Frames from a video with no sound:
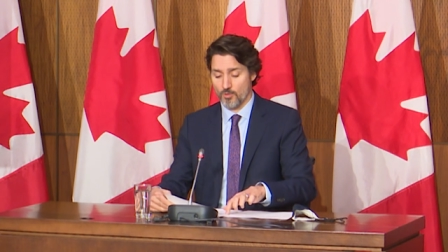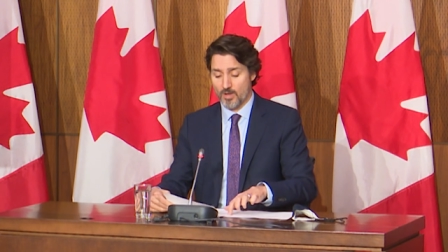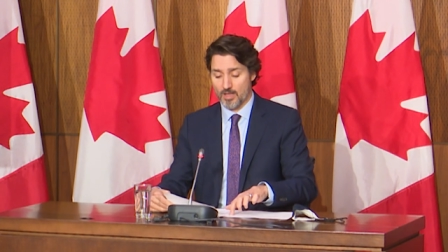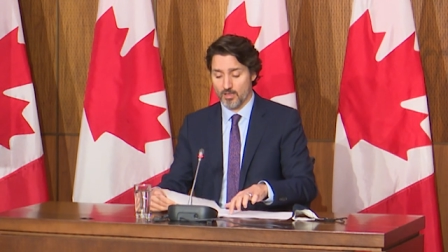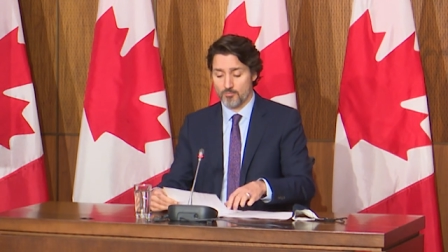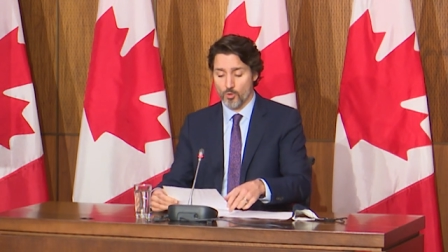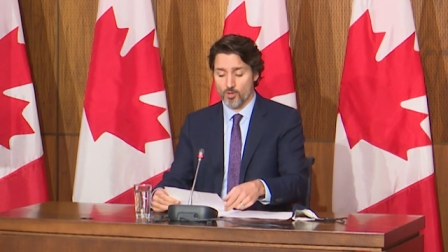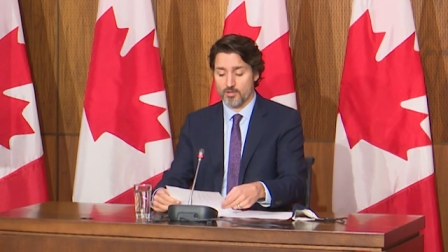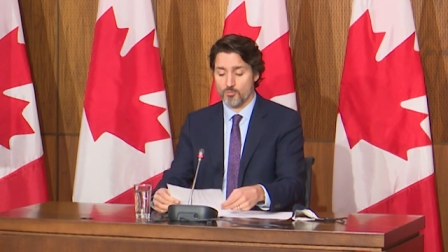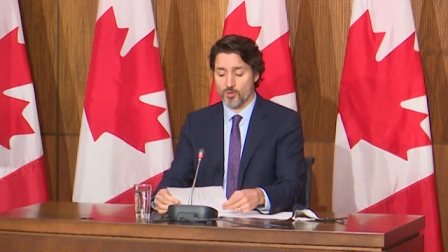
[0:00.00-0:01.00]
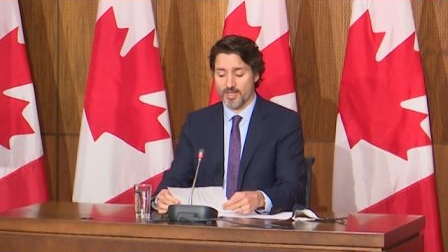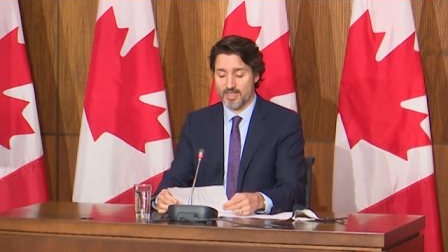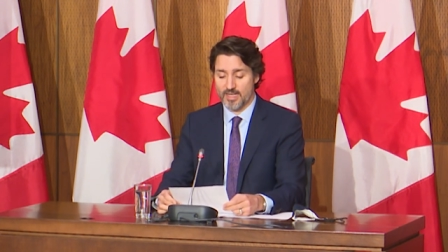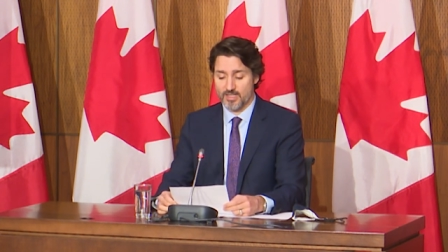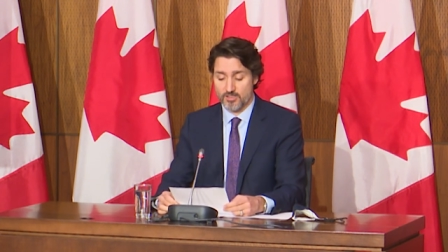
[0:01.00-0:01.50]
While more and more
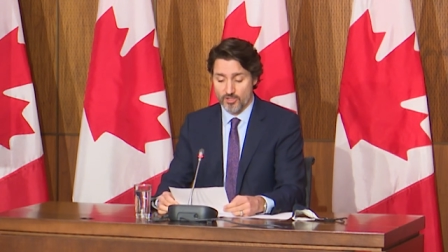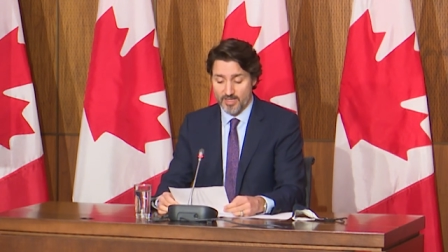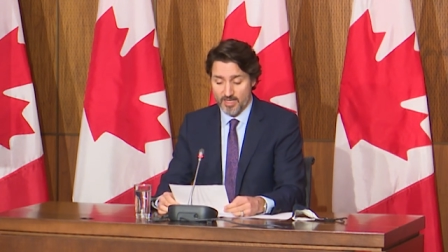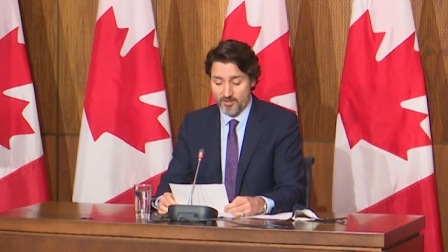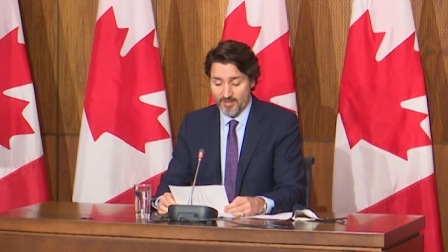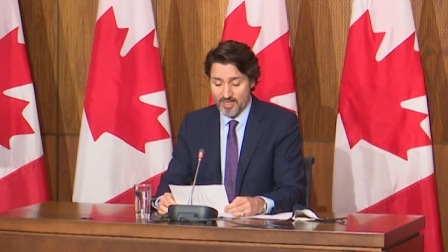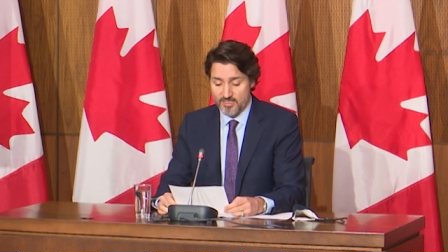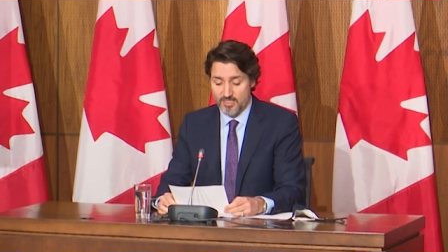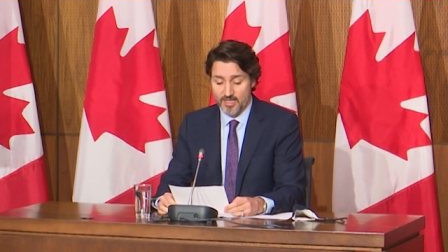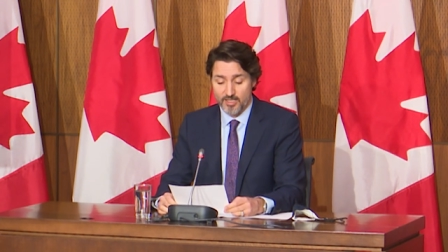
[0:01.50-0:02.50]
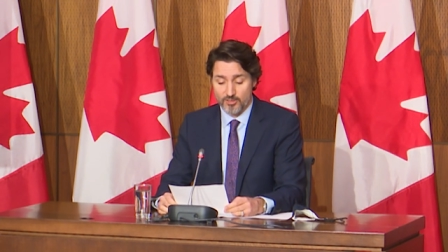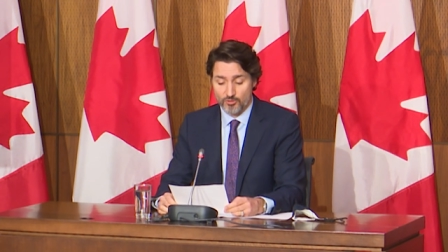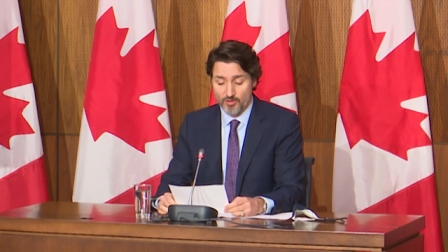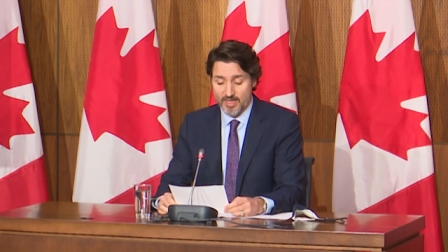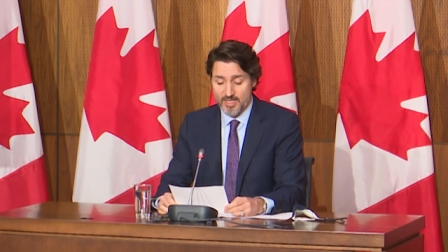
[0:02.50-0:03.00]
Canadians are getting vaccinated
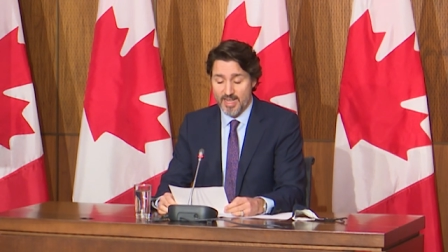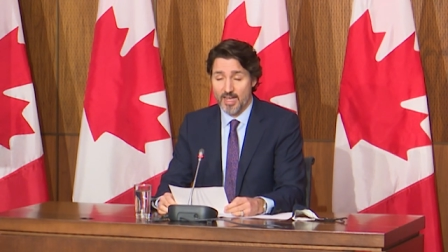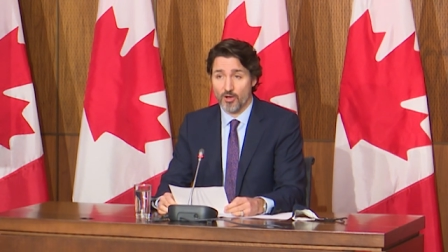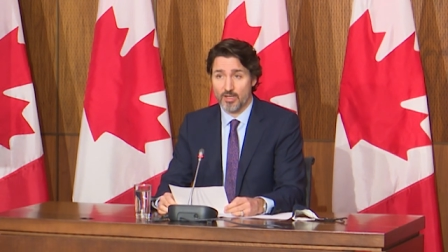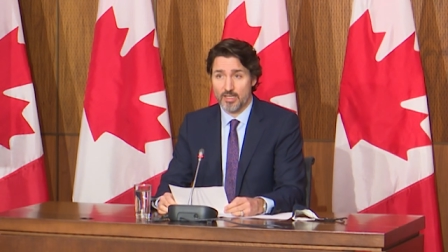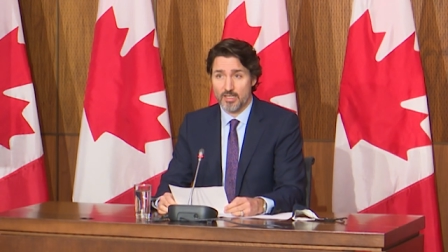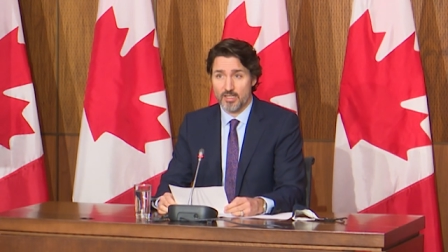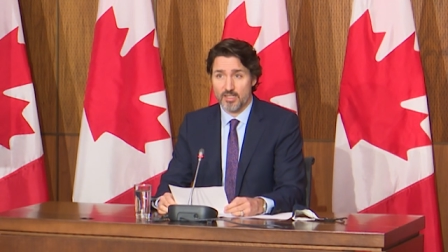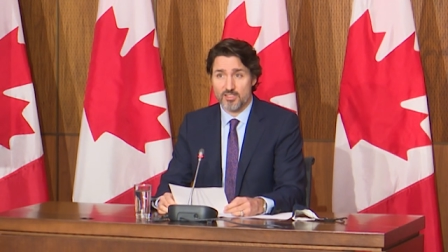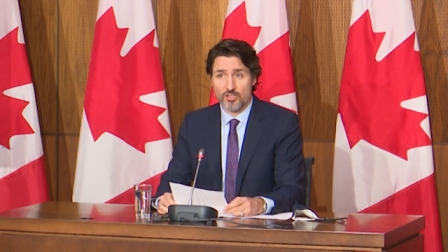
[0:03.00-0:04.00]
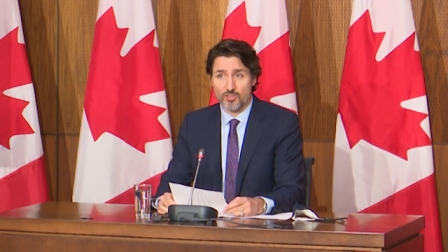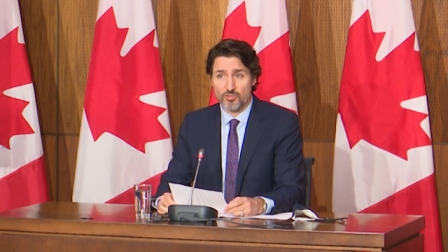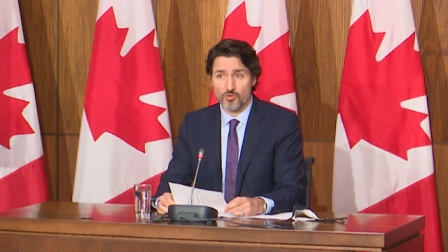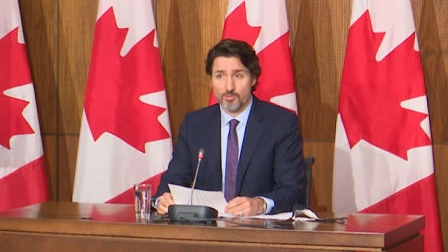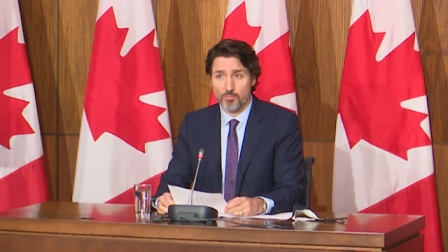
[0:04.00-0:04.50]
right now, it's
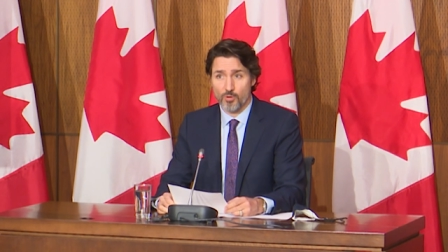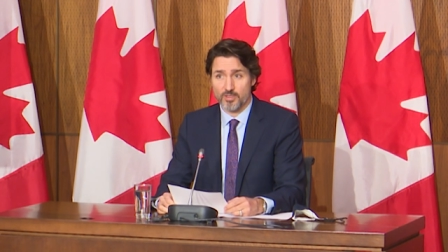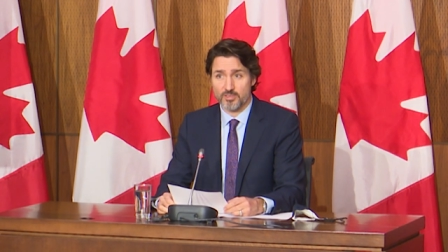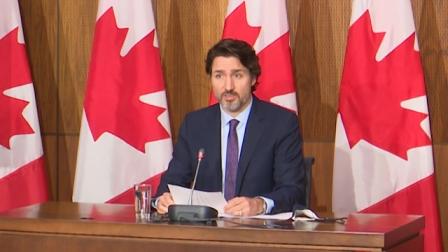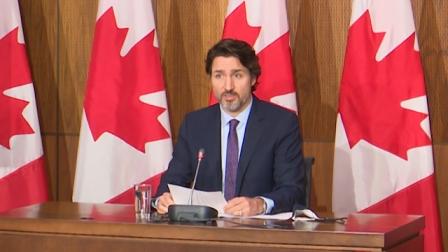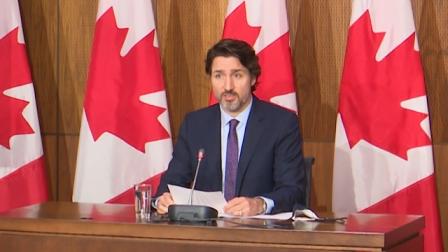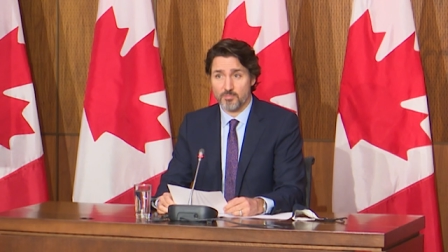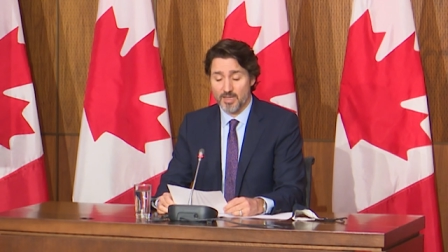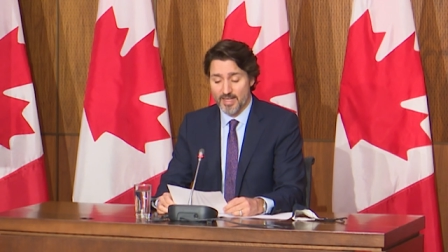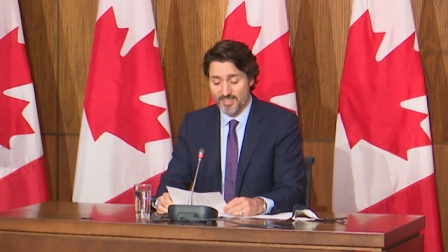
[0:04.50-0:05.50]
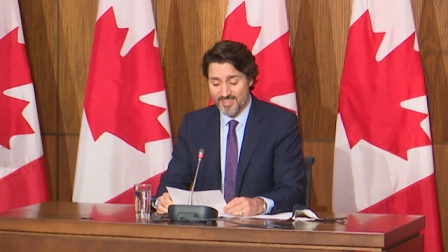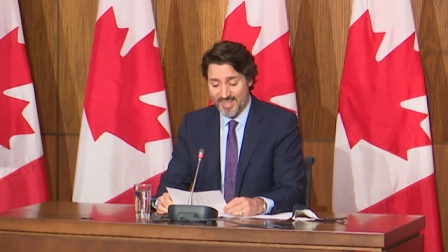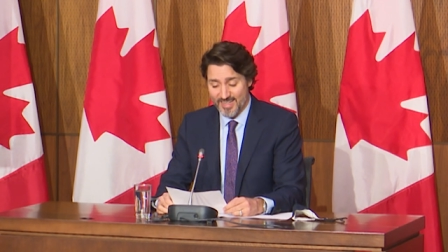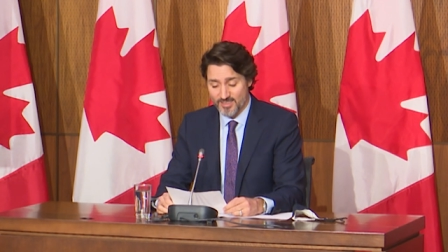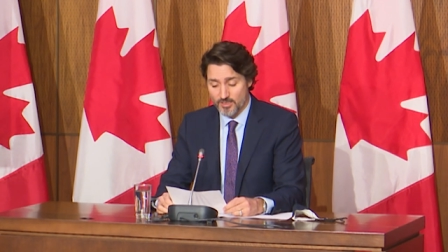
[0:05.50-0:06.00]
also important to plan
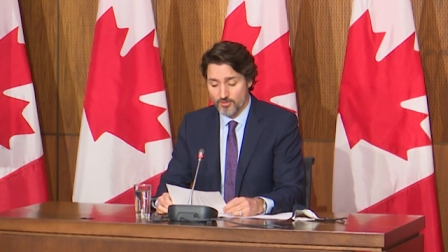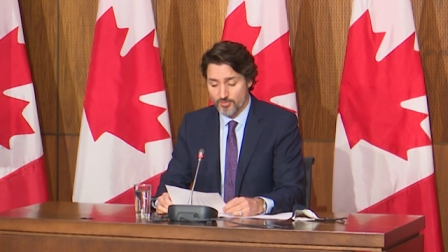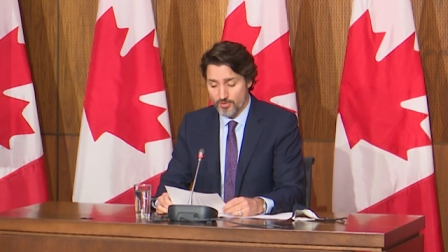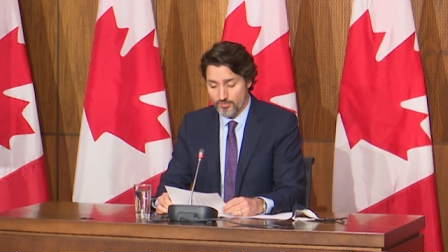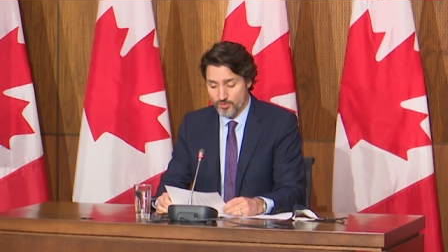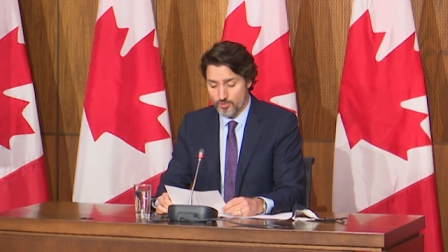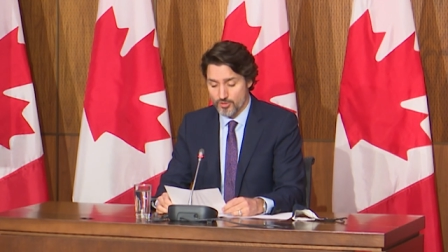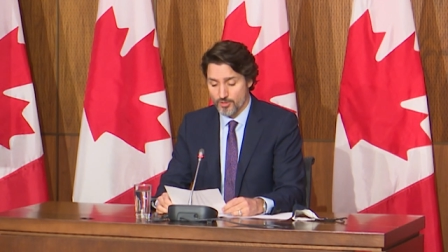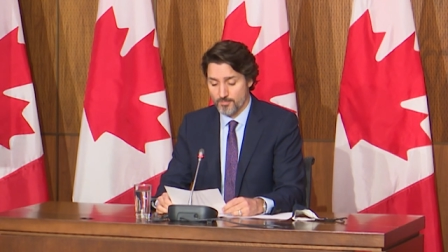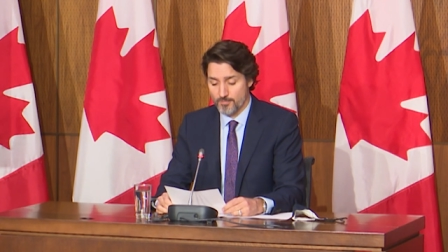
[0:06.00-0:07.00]
ahead for the future.